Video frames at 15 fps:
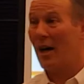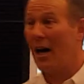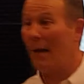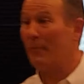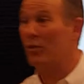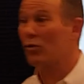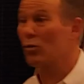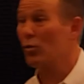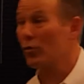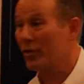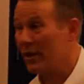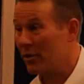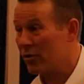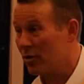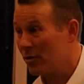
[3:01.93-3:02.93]
I'm a school
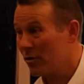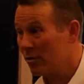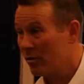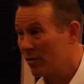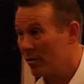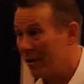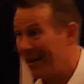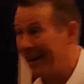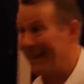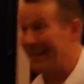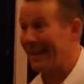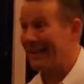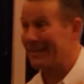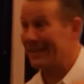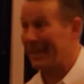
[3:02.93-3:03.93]
teacher and
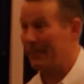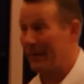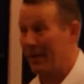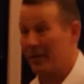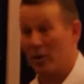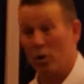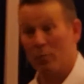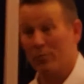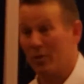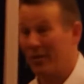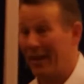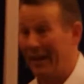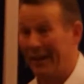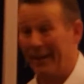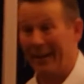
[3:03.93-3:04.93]
landscape, and I'll get home from
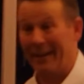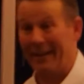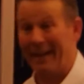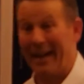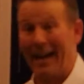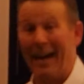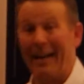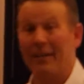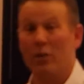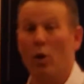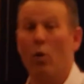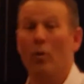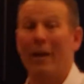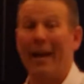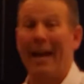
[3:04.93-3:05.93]
9 at night. I
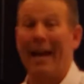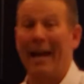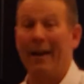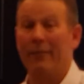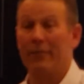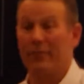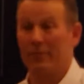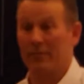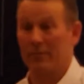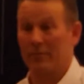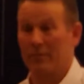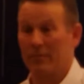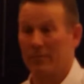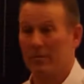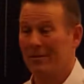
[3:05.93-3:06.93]
don't have
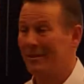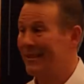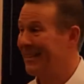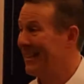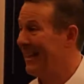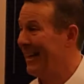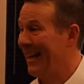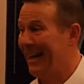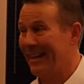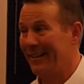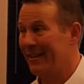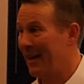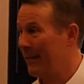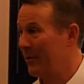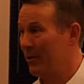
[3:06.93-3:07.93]
any
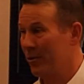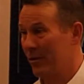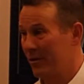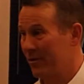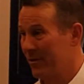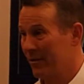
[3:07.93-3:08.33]
time to do this.